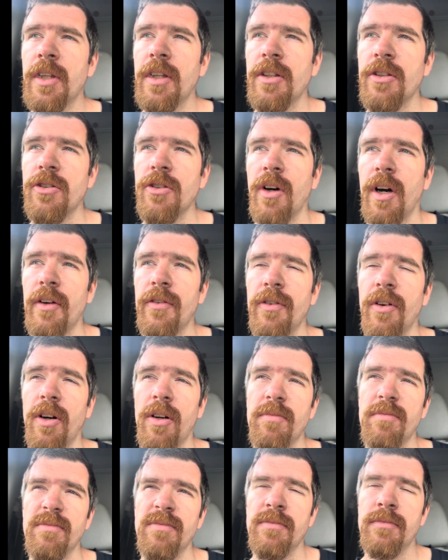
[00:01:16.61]
So I thought,
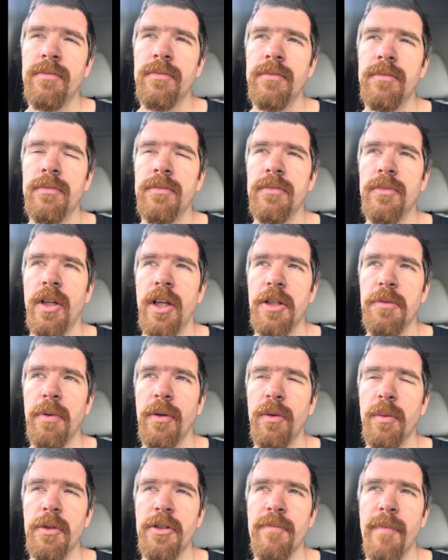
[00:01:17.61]
it's
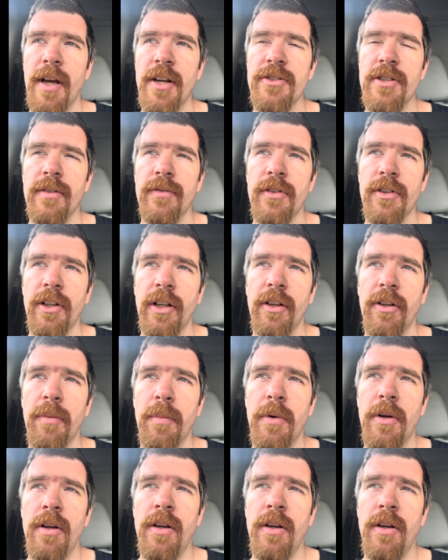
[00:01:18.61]
probably smashed everything up.